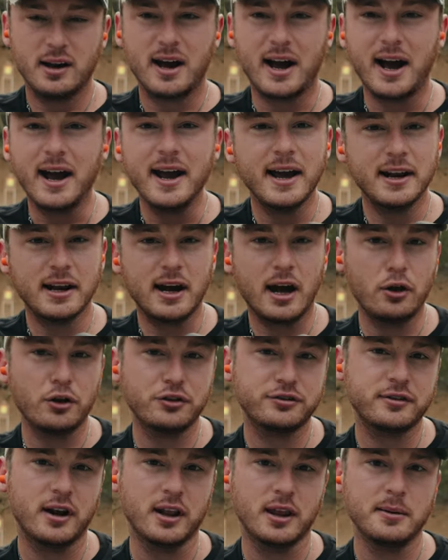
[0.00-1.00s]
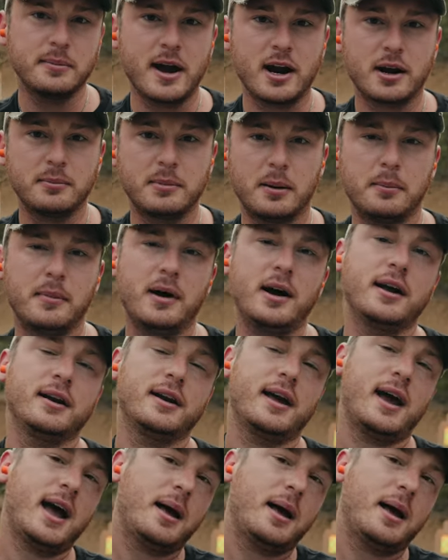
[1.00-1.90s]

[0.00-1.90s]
I had Holosun in the back of my mind,